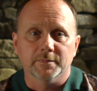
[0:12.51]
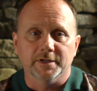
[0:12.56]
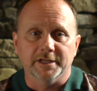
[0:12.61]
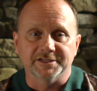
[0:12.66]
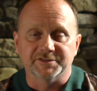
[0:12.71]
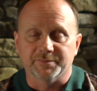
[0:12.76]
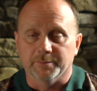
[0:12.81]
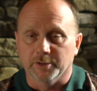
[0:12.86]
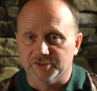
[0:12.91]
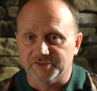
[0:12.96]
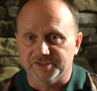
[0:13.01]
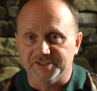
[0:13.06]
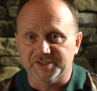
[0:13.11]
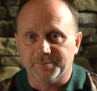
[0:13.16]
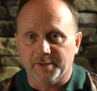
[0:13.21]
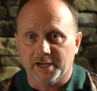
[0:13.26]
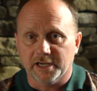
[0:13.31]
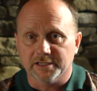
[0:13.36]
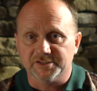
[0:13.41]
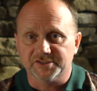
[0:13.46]
It's mostly
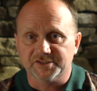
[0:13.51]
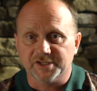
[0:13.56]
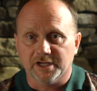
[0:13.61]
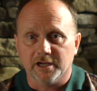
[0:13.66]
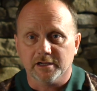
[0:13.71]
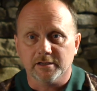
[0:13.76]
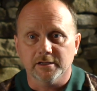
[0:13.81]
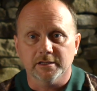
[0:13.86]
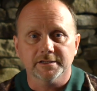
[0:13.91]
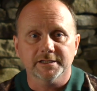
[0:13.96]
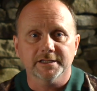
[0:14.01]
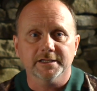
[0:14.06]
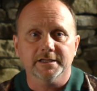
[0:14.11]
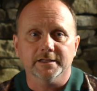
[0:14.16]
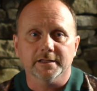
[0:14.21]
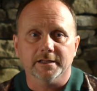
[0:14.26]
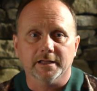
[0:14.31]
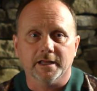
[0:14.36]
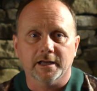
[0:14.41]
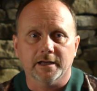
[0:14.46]
spot and stalk
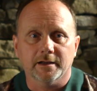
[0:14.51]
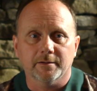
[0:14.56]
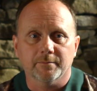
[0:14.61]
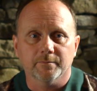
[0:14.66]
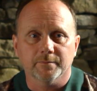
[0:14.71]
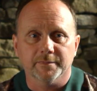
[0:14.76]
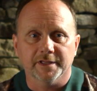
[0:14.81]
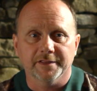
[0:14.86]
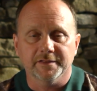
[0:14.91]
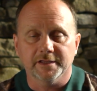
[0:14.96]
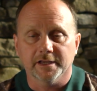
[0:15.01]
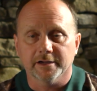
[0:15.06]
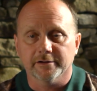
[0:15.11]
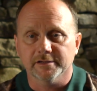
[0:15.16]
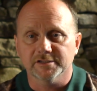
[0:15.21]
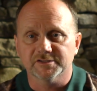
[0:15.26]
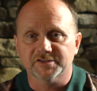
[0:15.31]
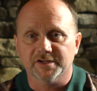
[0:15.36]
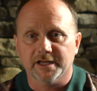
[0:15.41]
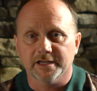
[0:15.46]
hunting in the
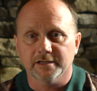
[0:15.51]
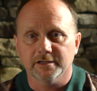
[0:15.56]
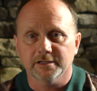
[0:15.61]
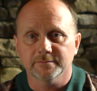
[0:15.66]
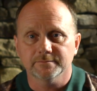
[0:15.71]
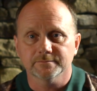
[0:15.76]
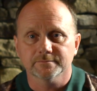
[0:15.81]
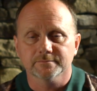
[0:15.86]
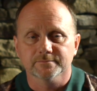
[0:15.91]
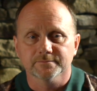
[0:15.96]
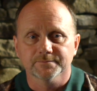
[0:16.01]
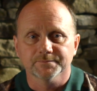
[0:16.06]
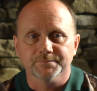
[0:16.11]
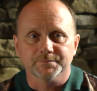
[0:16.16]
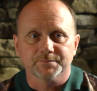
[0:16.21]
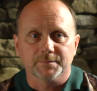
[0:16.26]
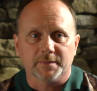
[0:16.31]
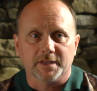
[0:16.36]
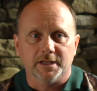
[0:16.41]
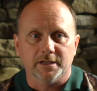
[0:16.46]
areas that I hunt.
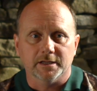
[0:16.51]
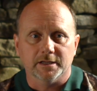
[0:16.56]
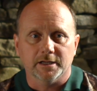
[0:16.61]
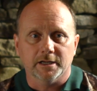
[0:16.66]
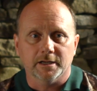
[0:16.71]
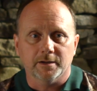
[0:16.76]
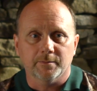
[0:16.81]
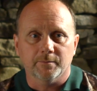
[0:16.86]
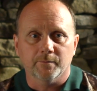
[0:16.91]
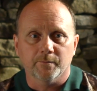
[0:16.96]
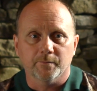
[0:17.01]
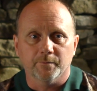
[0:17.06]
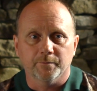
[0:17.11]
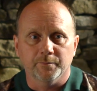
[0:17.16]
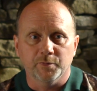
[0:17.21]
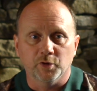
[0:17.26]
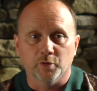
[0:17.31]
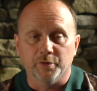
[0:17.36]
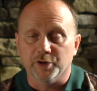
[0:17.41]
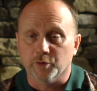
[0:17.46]

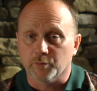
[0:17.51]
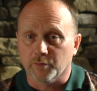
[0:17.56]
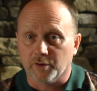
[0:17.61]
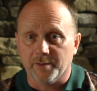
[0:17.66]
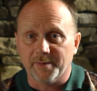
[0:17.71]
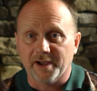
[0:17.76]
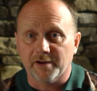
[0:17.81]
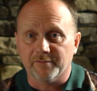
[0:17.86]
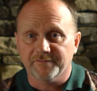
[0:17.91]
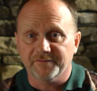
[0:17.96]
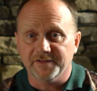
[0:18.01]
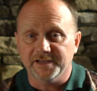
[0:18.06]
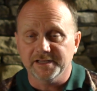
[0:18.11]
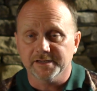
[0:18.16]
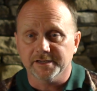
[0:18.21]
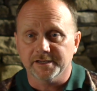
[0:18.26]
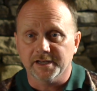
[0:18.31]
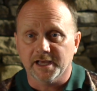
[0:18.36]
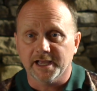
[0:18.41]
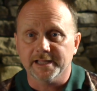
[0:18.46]
Mule deer will come out and
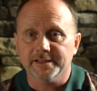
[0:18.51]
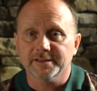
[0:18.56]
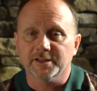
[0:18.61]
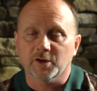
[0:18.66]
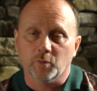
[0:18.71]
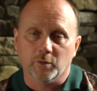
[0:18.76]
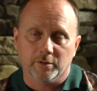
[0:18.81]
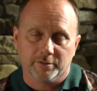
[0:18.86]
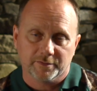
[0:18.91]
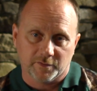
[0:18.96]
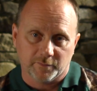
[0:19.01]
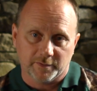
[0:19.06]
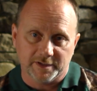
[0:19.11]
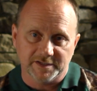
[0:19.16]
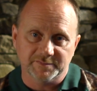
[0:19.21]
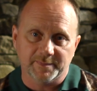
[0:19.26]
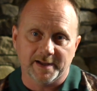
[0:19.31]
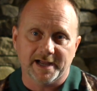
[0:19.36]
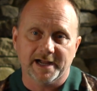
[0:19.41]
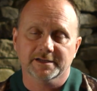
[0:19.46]
feed at night. They'll work their
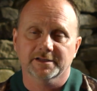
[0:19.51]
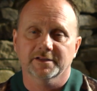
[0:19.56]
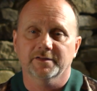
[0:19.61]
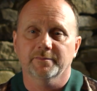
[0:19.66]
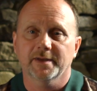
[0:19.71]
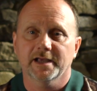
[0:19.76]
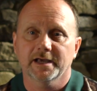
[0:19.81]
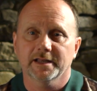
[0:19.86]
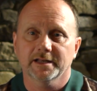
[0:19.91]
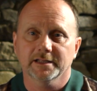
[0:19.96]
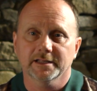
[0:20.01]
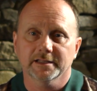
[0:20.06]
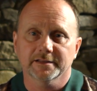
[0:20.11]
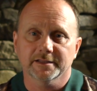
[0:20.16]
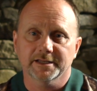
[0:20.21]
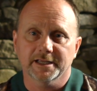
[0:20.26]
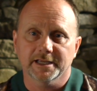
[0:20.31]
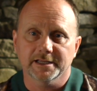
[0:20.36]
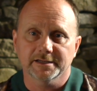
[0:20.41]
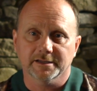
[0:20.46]
ways back to the bedding in
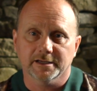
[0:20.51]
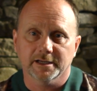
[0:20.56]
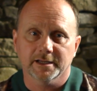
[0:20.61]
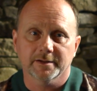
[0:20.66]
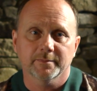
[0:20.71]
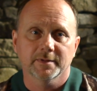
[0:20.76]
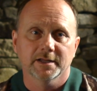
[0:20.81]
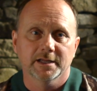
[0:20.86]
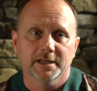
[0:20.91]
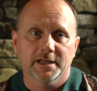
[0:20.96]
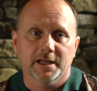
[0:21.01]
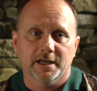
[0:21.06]
the daytime.